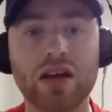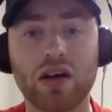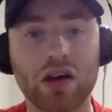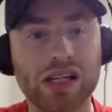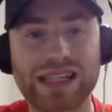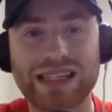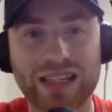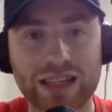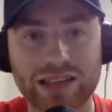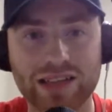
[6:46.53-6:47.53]
I didn't think
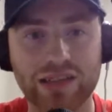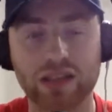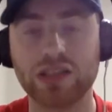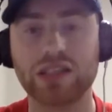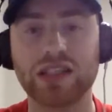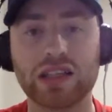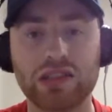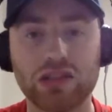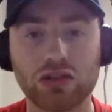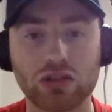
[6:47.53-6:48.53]
as I said, I didn't think they
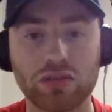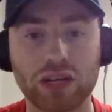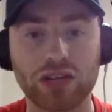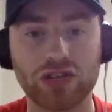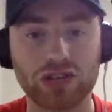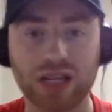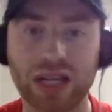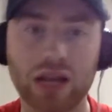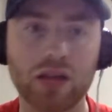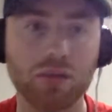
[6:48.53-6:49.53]
did too much
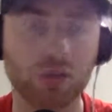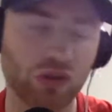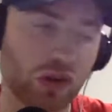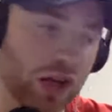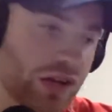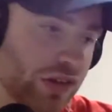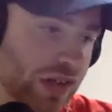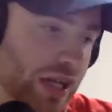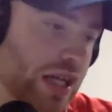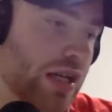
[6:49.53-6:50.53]
today besides
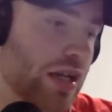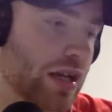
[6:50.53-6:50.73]
that